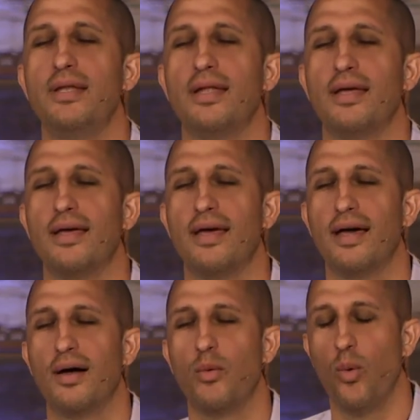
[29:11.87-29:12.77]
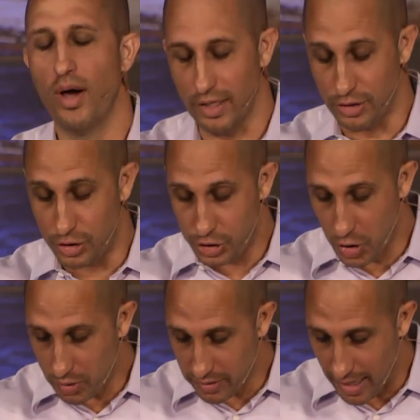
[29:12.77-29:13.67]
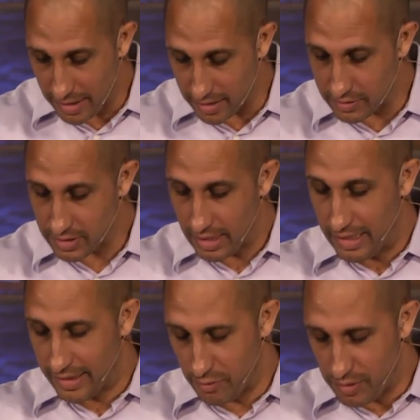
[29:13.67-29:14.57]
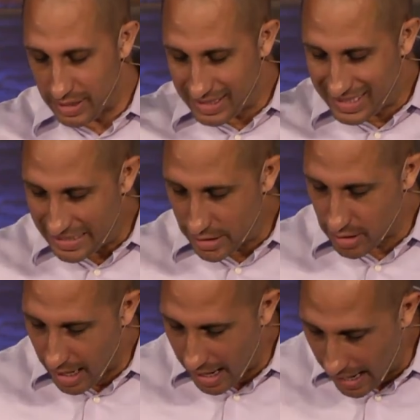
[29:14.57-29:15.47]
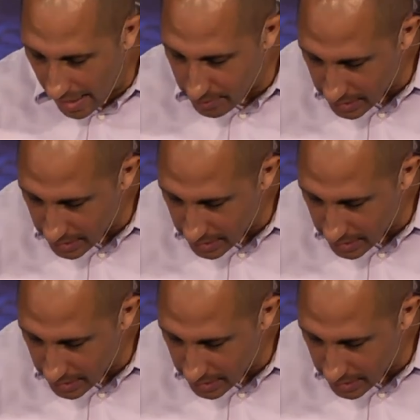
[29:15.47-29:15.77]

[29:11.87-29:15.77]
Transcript: I mean, what a joke that is. They read Dear